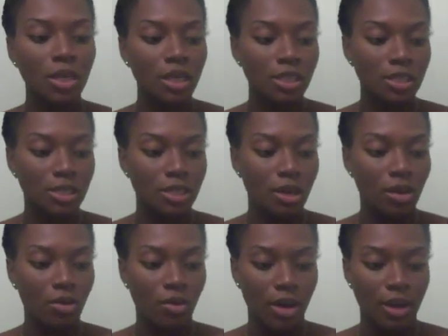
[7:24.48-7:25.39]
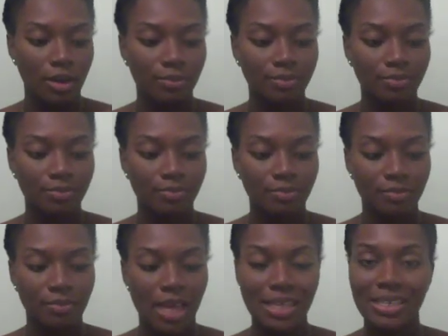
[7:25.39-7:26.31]
So
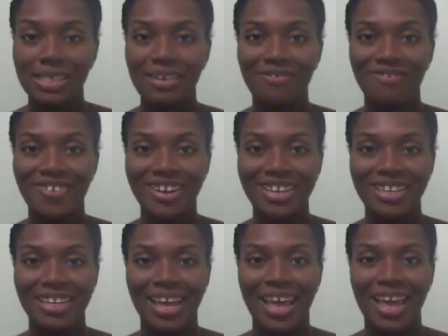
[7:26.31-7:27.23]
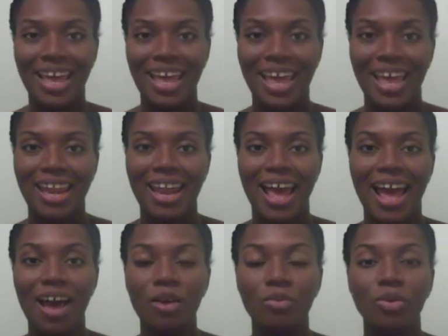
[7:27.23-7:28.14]
that's it for today, and
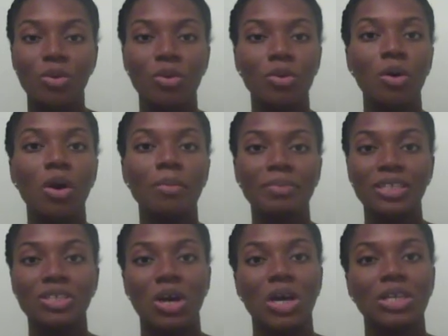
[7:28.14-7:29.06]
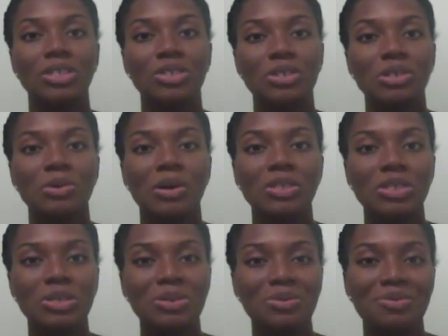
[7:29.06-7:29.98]
I will be talking to you all
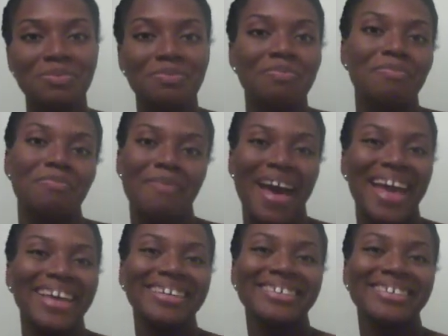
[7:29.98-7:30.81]
soon. Bye.